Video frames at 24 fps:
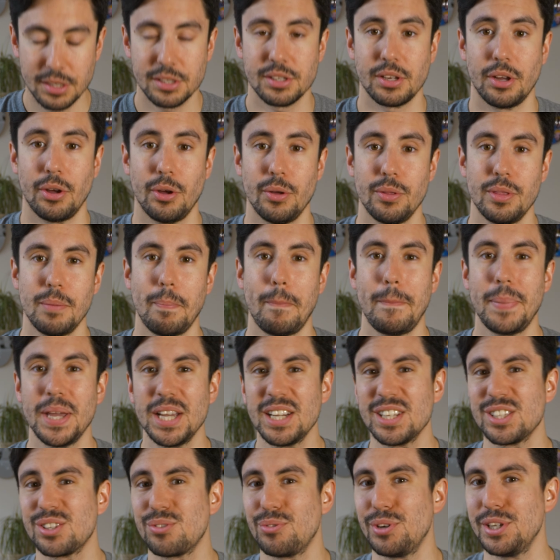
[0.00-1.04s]
So the
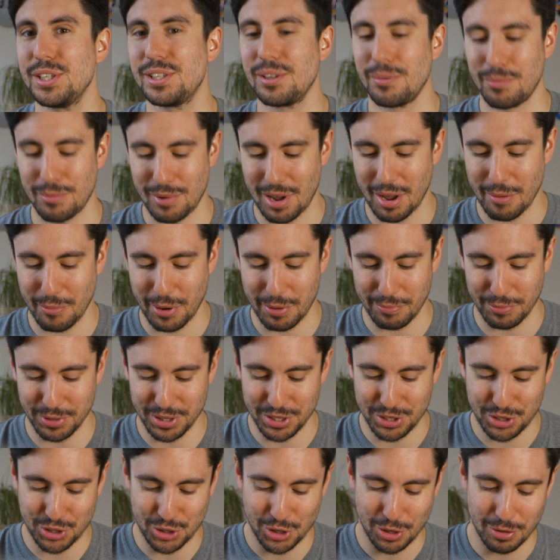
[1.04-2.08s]
biggest reason why I went with the
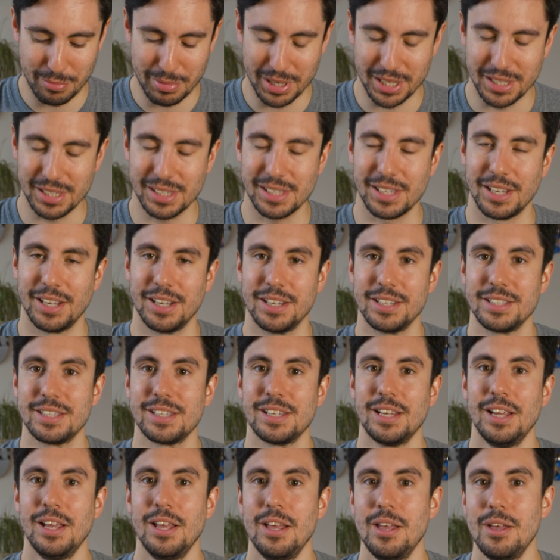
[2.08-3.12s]
tube inserts
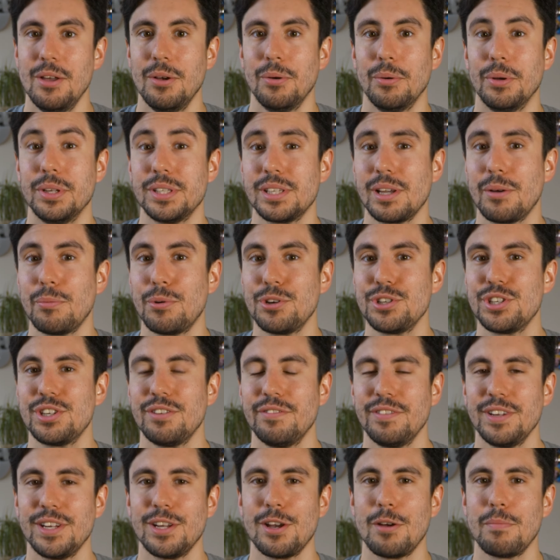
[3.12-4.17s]
was I watched a
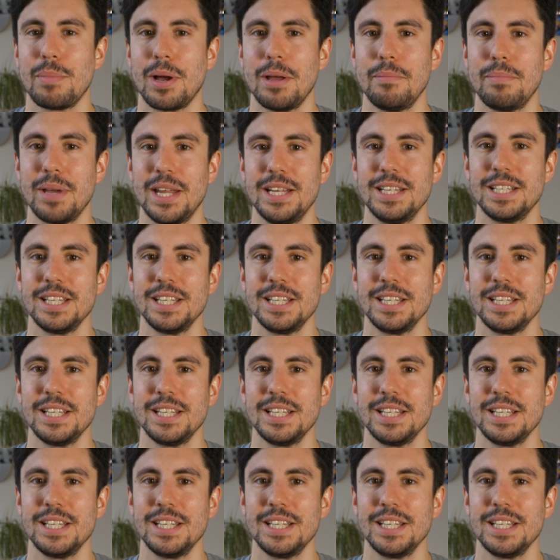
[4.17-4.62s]
video by Ben